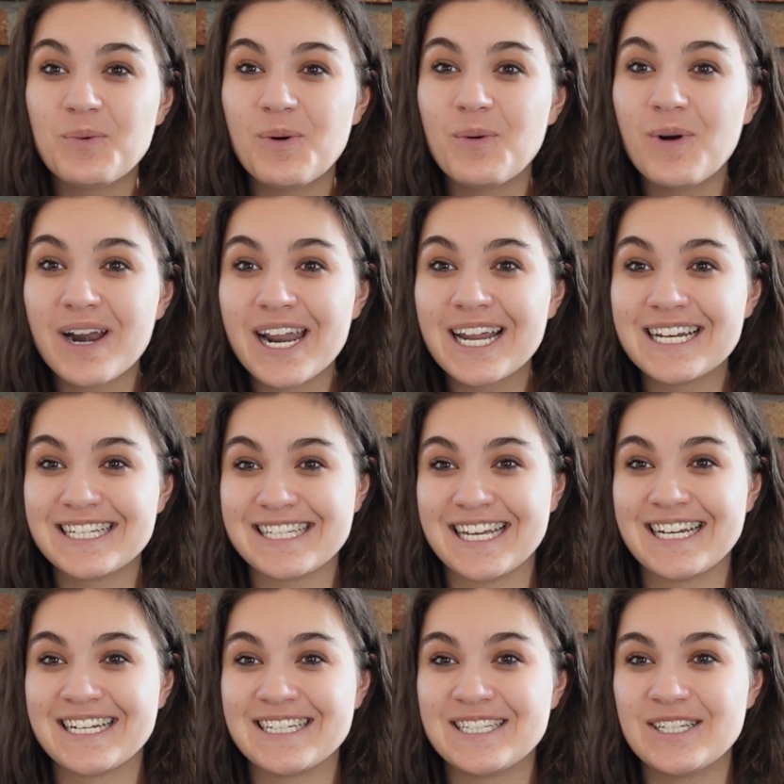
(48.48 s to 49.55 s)
what I
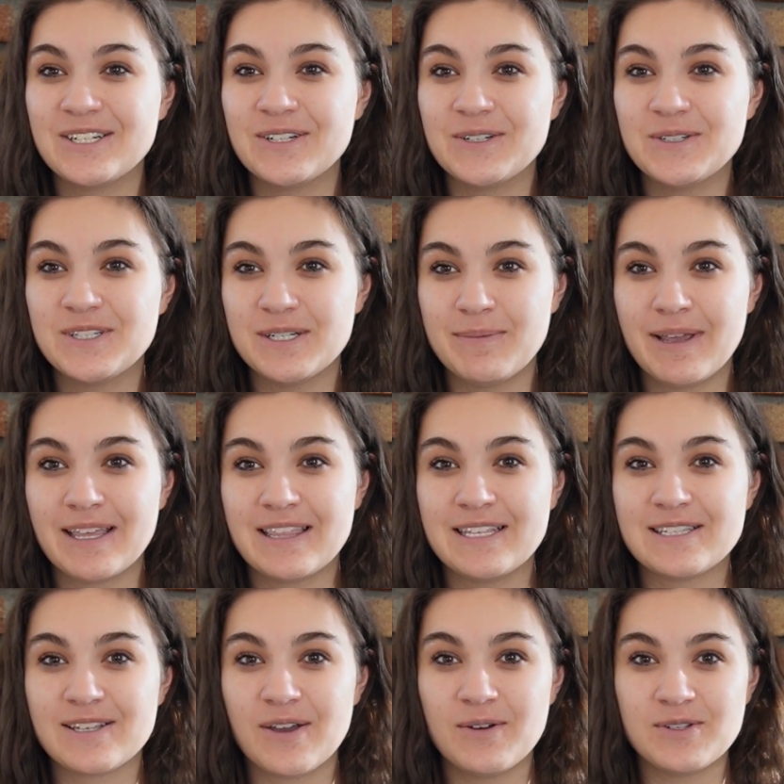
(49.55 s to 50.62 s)
decided to do to make
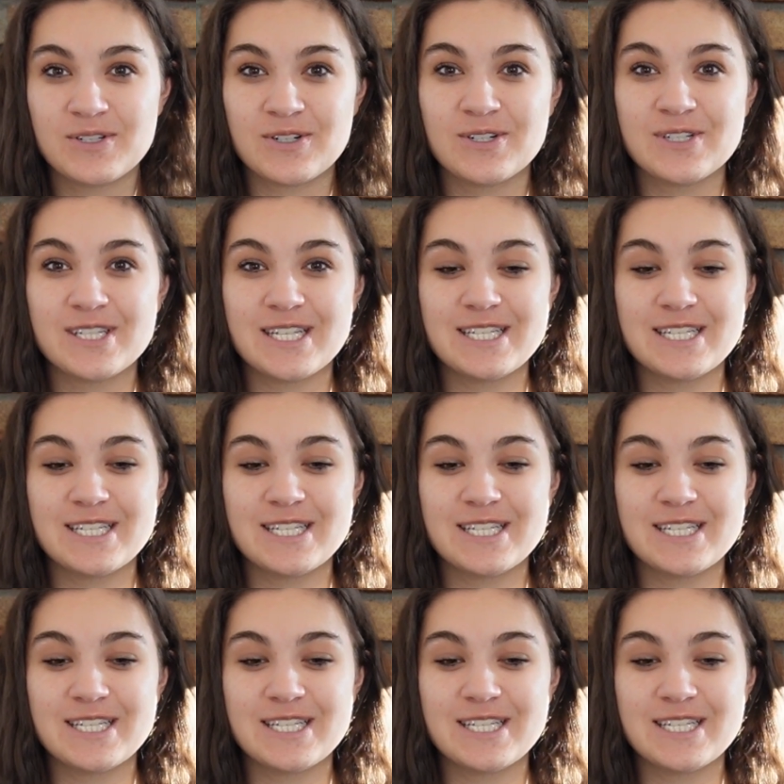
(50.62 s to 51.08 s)
these coasters